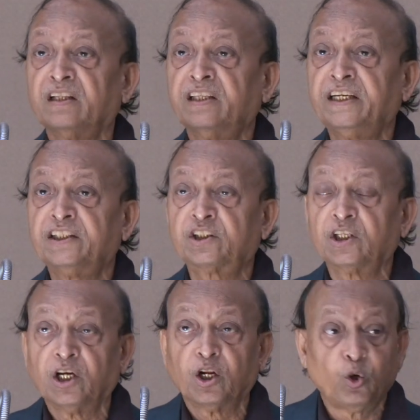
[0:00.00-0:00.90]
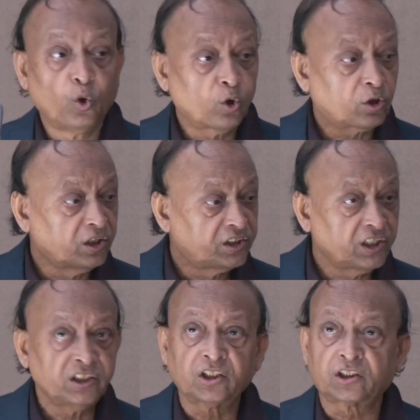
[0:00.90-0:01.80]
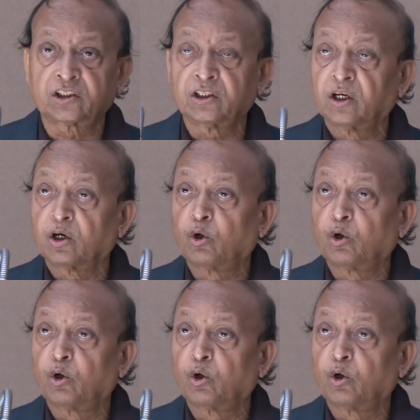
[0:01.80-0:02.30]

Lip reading: there is no consensus